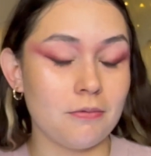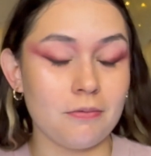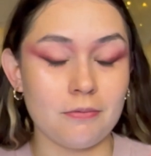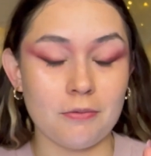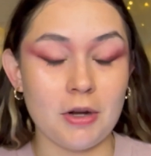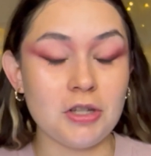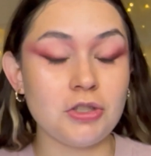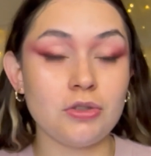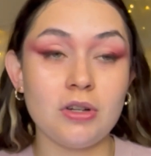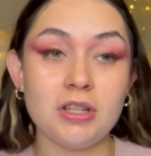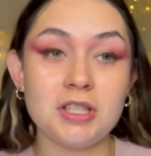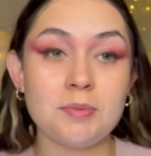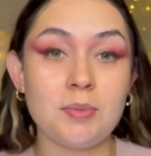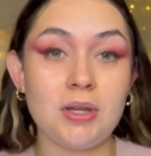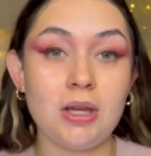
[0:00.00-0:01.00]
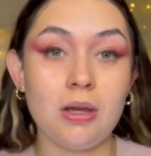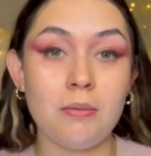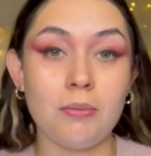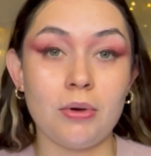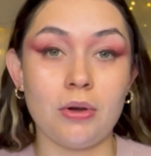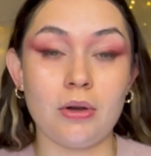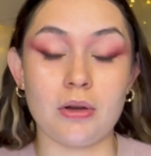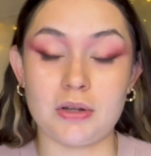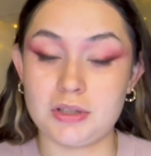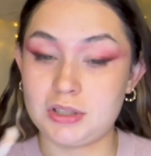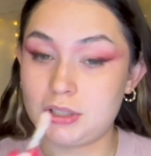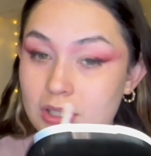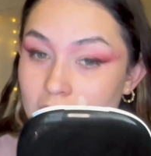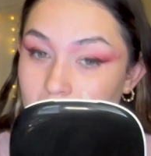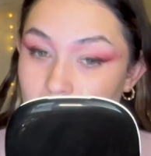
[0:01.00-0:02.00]
restaurants being booked,
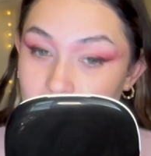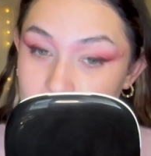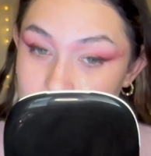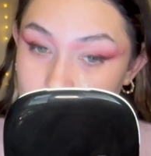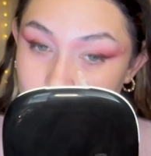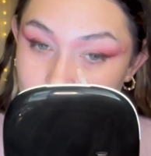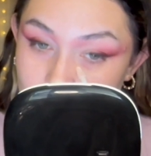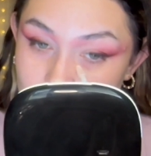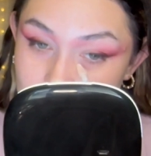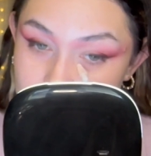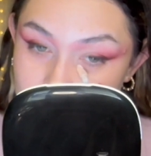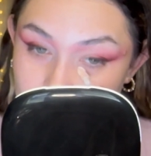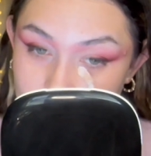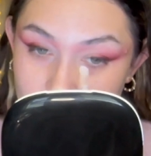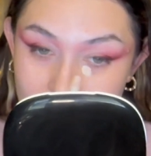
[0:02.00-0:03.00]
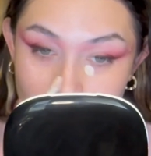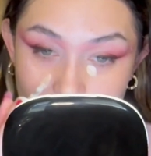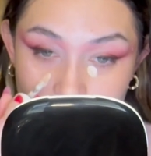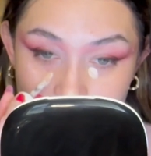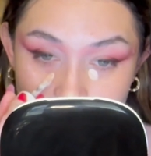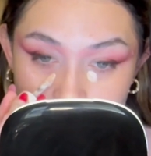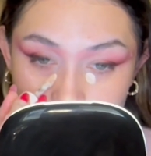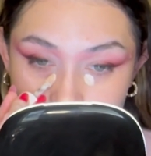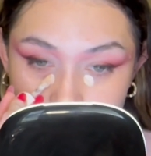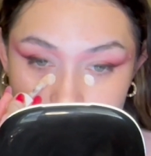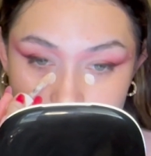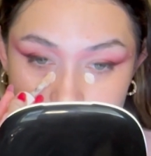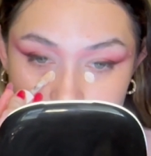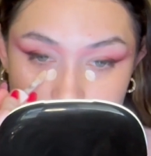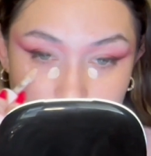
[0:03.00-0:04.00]
X, Y, and Z,
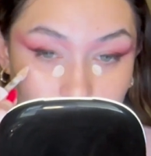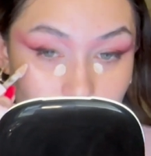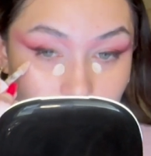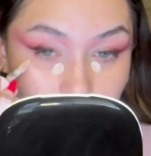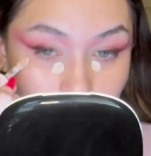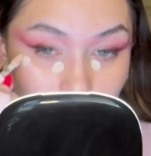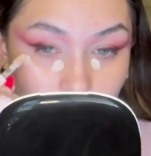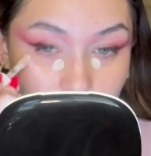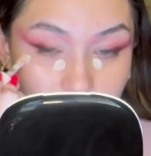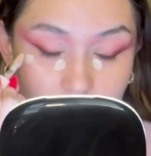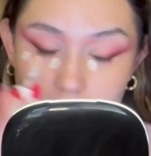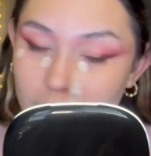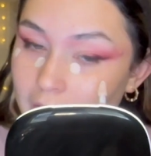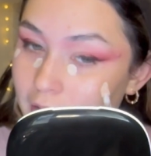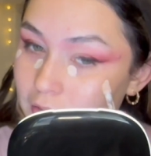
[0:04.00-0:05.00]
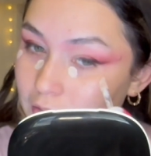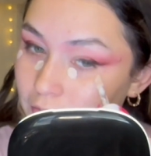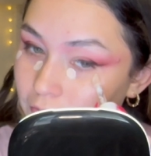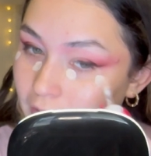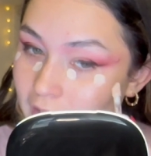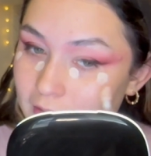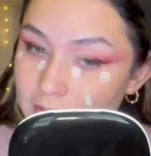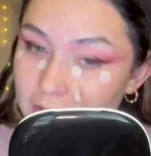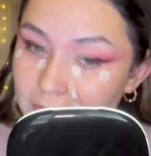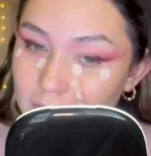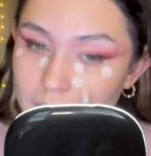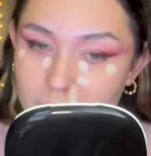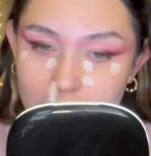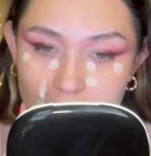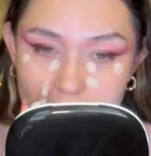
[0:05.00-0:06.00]
running around to 5
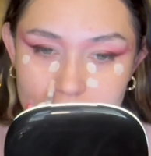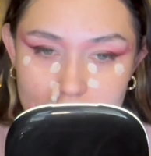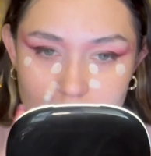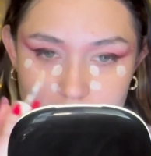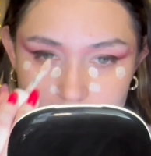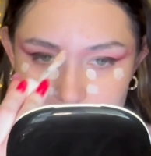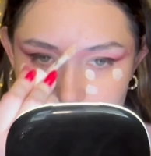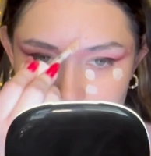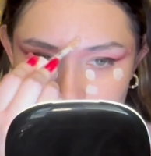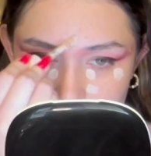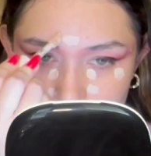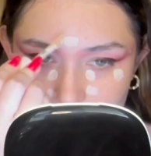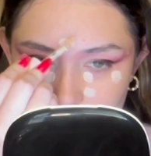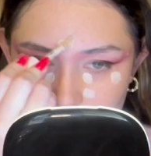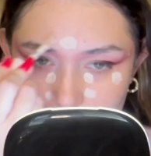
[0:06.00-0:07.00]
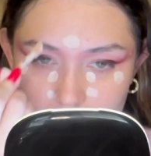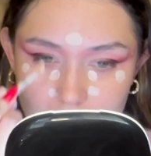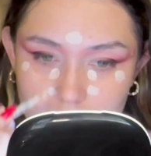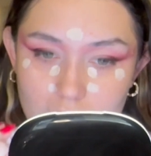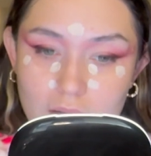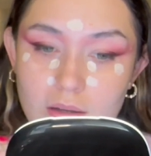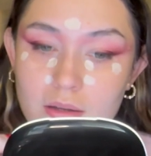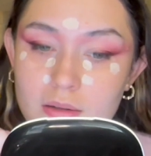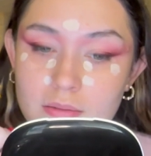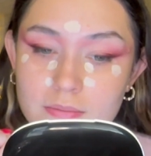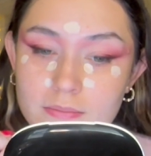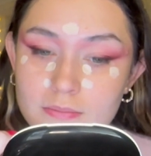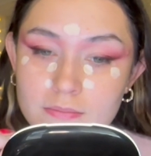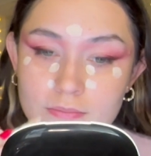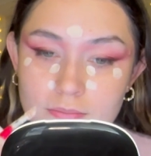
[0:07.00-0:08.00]
different places. Nuh-uh.
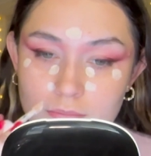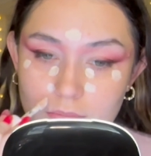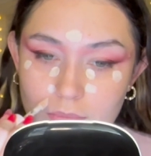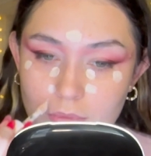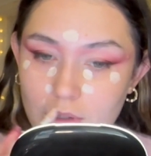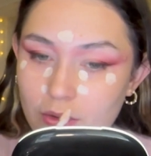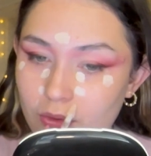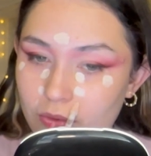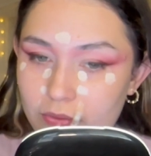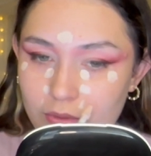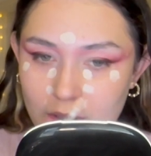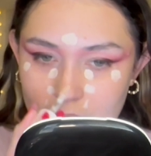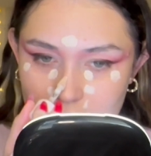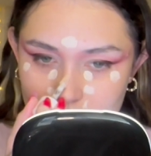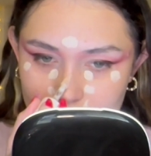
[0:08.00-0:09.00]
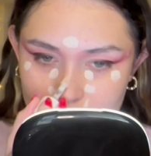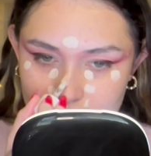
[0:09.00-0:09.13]
No fun.